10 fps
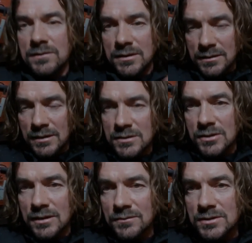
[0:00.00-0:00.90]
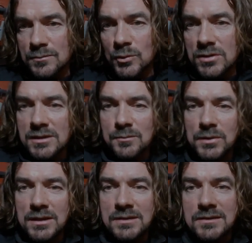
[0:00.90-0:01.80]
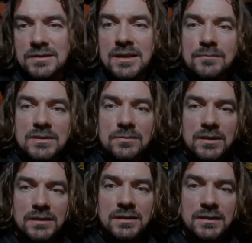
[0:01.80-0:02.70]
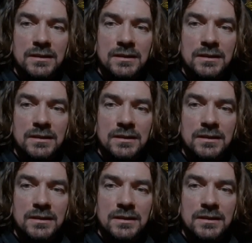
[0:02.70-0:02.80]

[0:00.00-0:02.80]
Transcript: unless you have as much experience as them as well.